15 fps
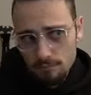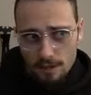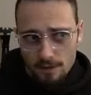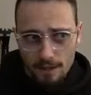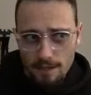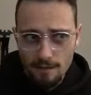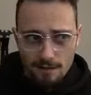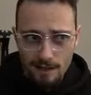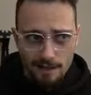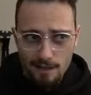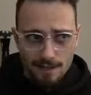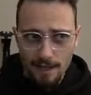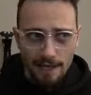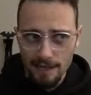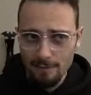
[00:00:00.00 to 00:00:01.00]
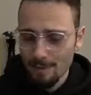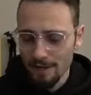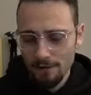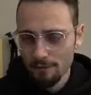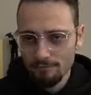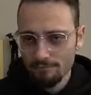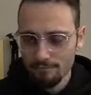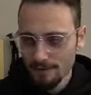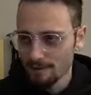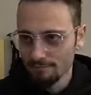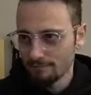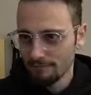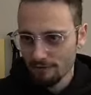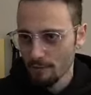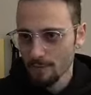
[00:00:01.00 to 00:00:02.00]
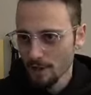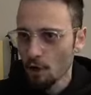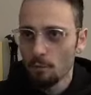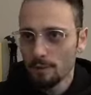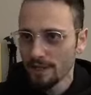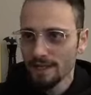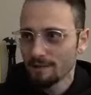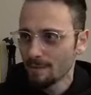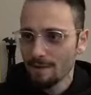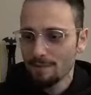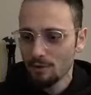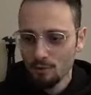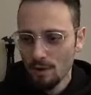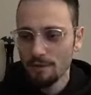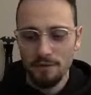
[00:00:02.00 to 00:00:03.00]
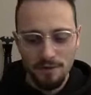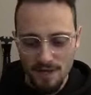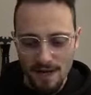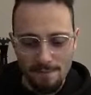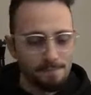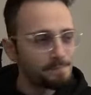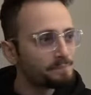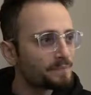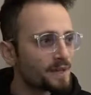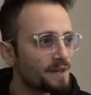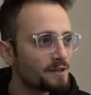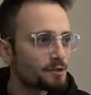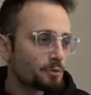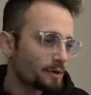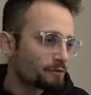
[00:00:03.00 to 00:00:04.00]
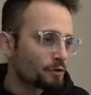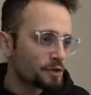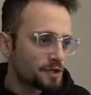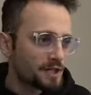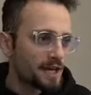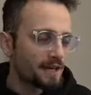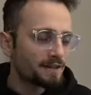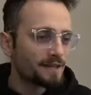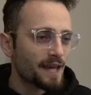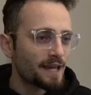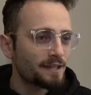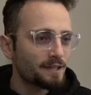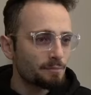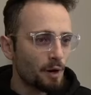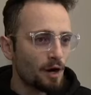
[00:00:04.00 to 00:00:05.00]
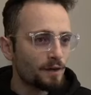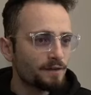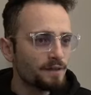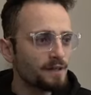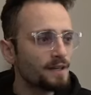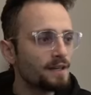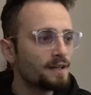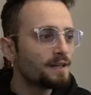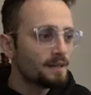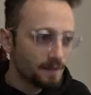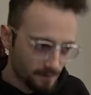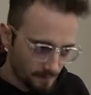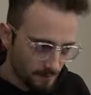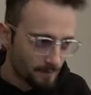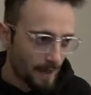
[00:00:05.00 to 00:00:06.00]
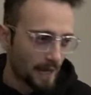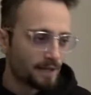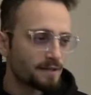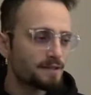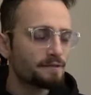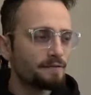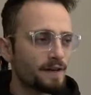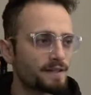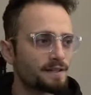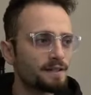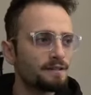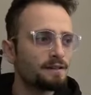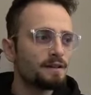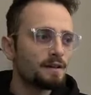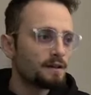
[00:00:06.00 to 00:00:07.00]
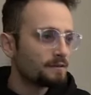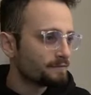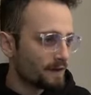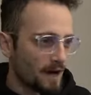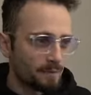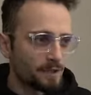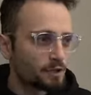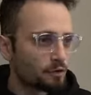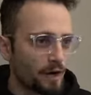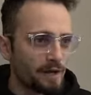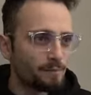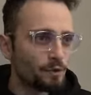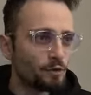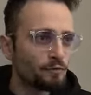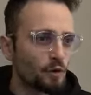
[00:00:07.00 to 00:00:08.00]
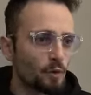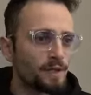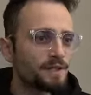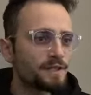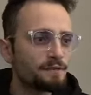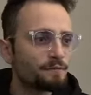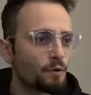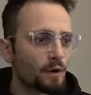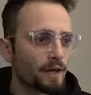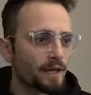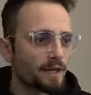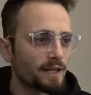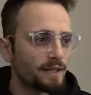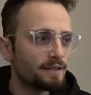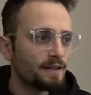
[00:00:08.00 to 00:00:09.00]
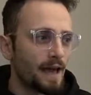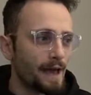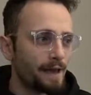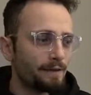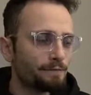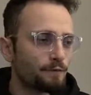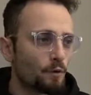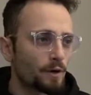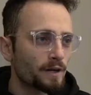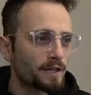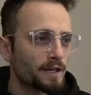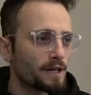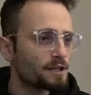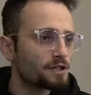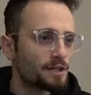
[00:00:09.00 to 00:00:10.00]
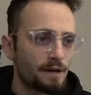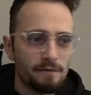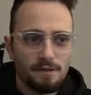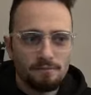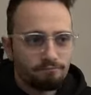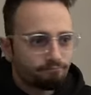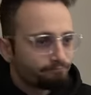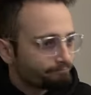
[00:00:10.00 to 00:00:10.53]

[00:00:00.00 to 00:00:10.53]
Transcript: is like slightly better from the opening and maybe throughout this game. So we have Rook C eight attacking the pawn. Magnus defends it. Fabi, great move. Queen C four getting in. A four, King H seven.